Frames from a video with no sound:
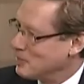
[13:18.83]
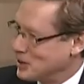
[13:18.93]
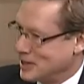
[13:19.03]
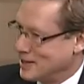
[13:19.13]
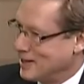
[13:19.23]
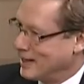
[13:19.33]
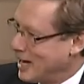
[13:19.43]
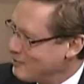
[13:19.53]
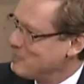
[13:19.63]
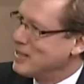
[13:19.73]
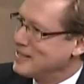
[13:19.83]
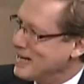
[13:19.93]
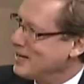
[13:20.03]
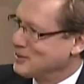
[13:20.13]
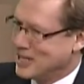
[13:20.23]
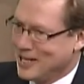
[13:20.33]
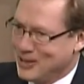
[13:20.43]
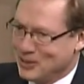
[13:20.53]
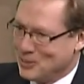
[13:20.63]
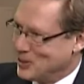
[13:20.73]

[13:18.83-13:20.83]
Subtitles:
is exciting. I've been downtown when